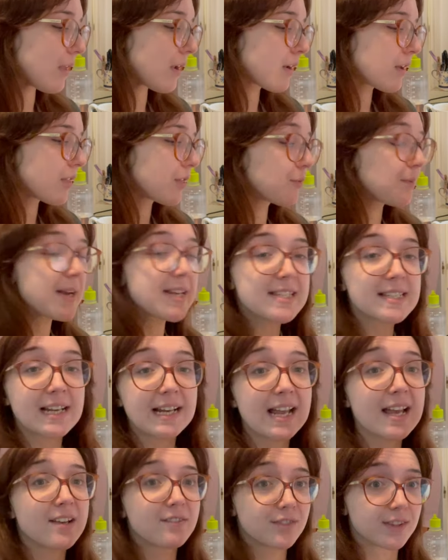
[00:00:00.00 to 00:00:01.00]
The reason I
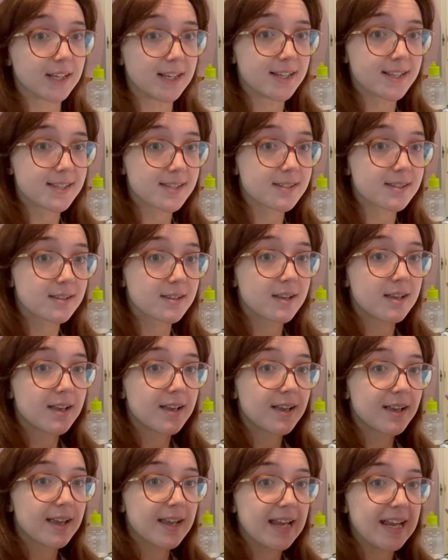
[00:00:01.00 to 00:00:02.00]
have this
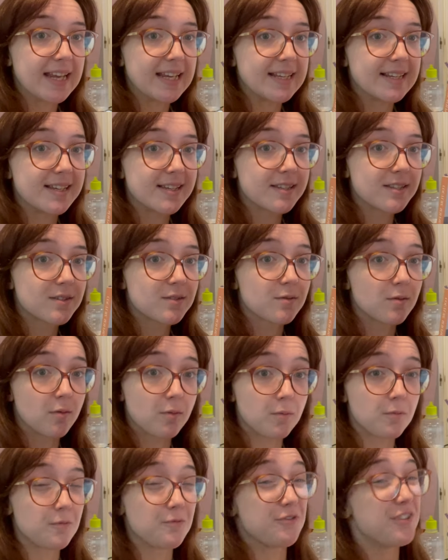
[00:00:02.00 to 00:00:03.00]
is
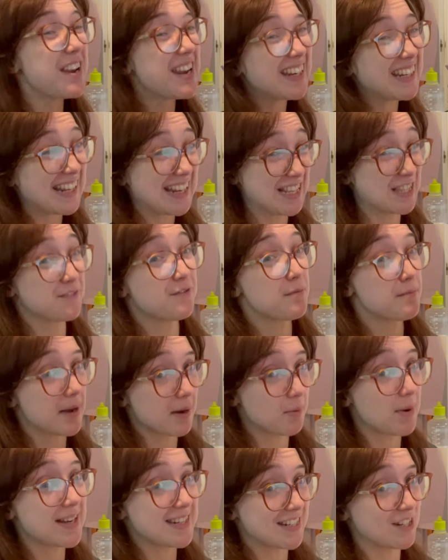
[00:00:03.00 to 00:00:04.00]
really it's for my
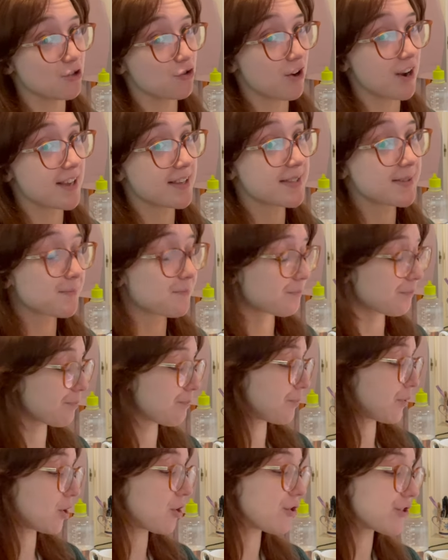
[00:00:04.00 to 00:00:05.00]
wedding dress,
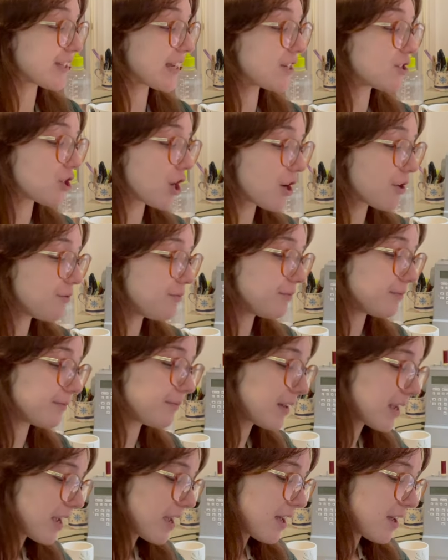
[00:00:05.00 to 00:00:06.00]
because I don't
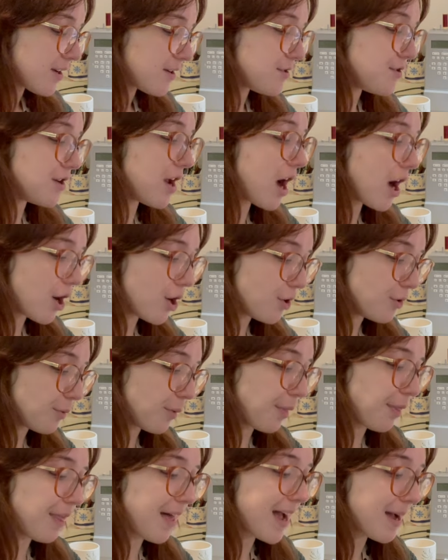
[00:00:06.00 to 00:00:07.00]
know
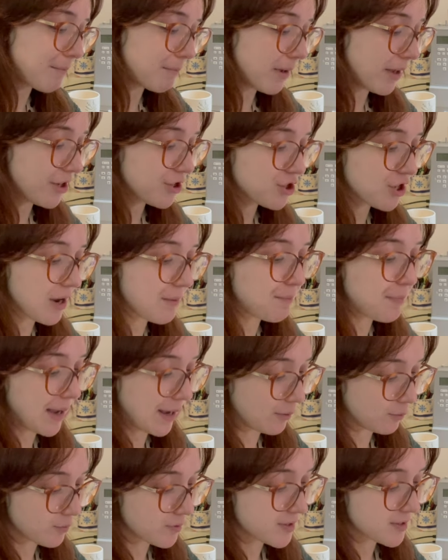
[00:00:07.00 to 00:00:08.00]
that much
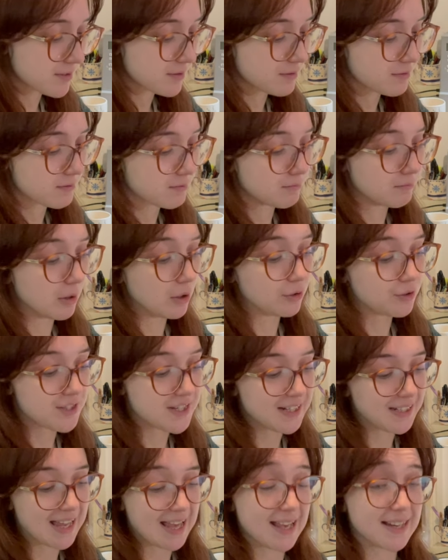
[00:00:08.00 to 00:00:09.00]
about
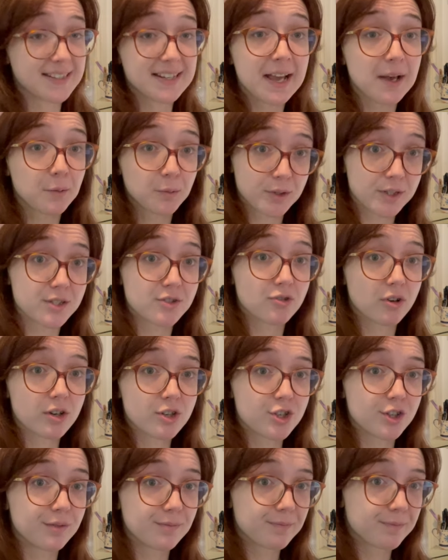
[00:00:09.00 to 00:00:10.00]
multi-layered gown
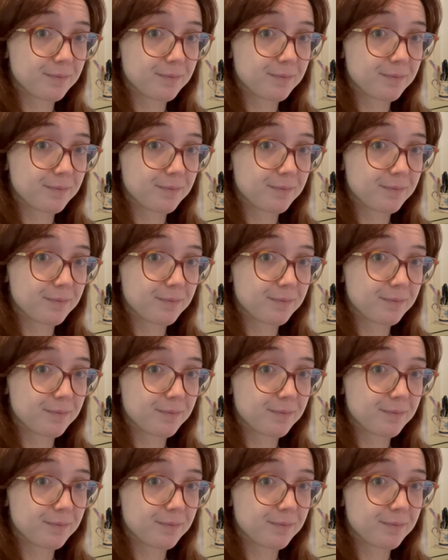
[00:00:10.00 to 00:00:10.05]
construction.